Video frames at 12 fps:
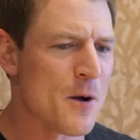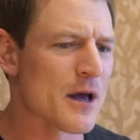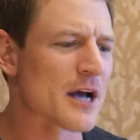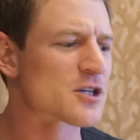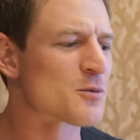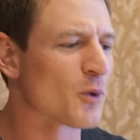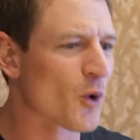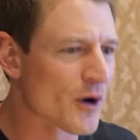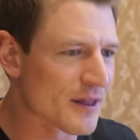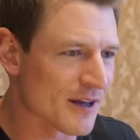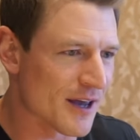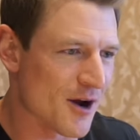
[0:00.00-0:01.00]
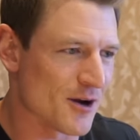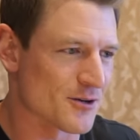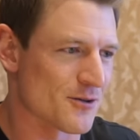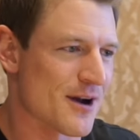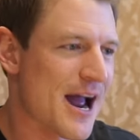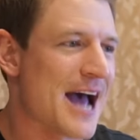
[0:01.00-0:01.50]
exploring the character,
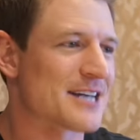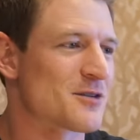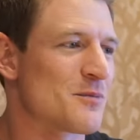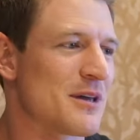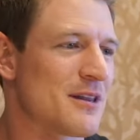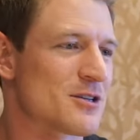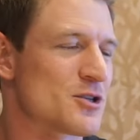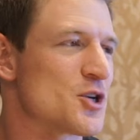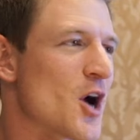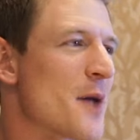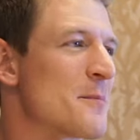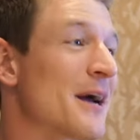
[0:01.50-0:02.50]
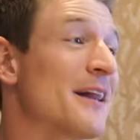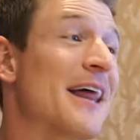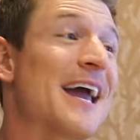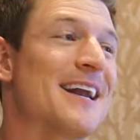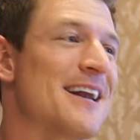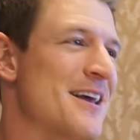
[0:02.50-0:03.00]
there has to be this John
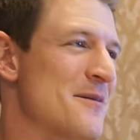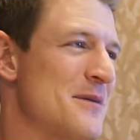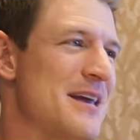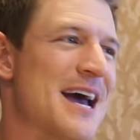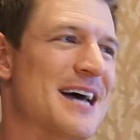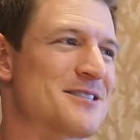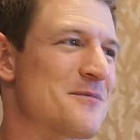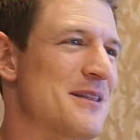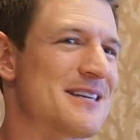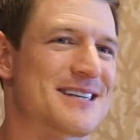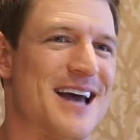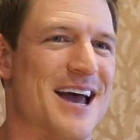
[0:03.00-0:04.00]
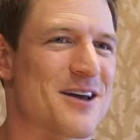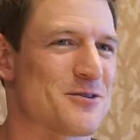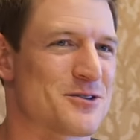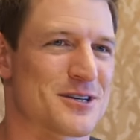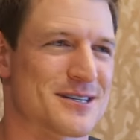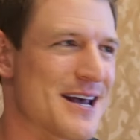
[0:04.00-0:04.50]
McClane in him. He has to be this guy who's
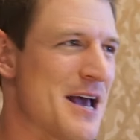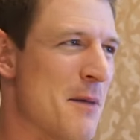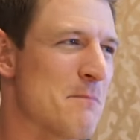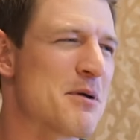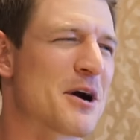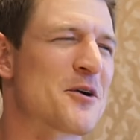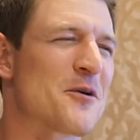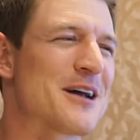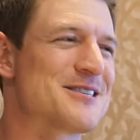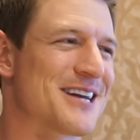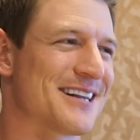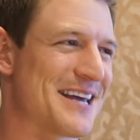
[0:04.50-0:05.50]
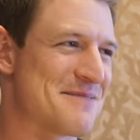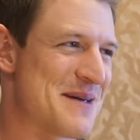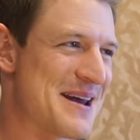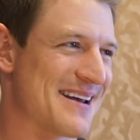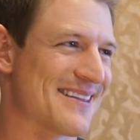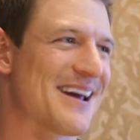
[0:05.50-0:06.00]
just begrudgingly
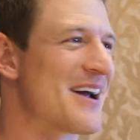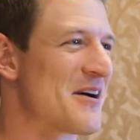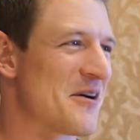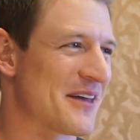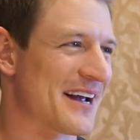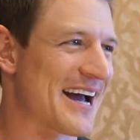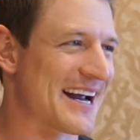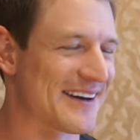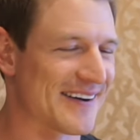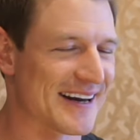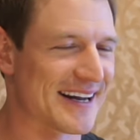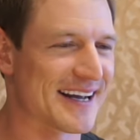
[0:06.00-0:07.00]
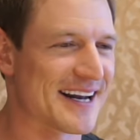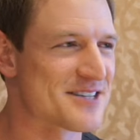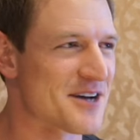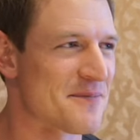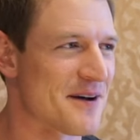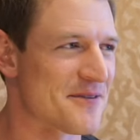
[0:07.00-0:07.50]
being the hero, the guy going, I gotta
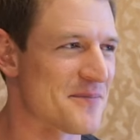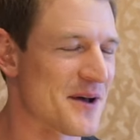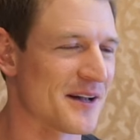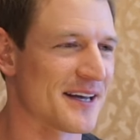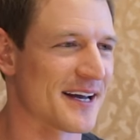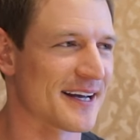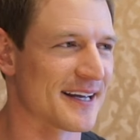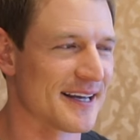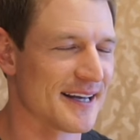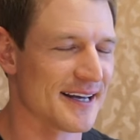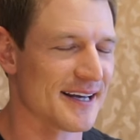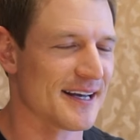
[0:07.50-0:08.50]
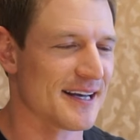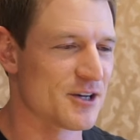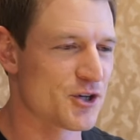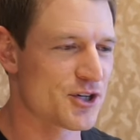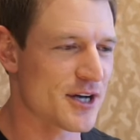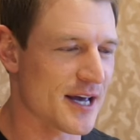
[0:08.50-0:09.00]
jump off a building.
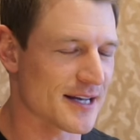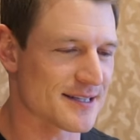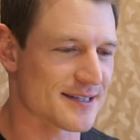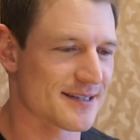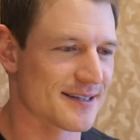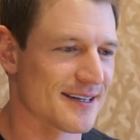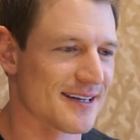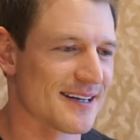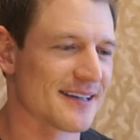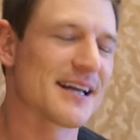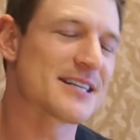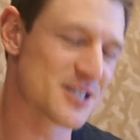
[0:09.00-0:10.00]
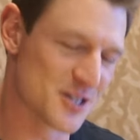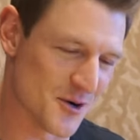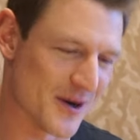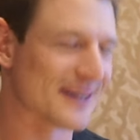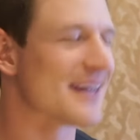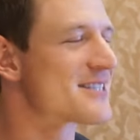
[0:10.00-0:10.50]
Shit. Let's do
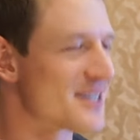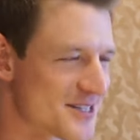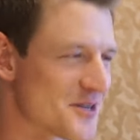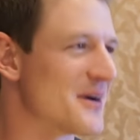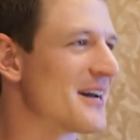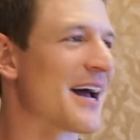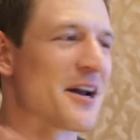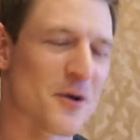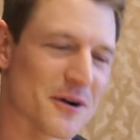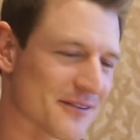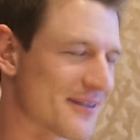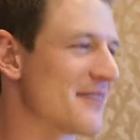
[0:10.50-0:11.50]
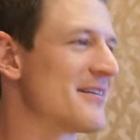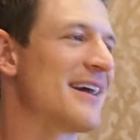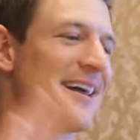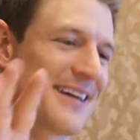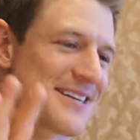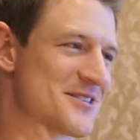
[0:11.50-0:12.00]
it. Let's just do it. I know it'll save the
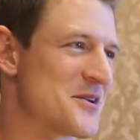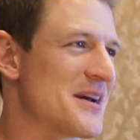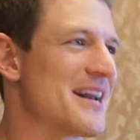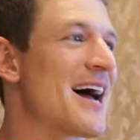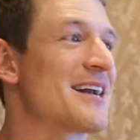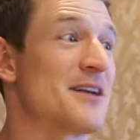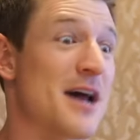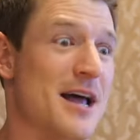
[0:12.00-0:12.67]
day. Let's do it. Not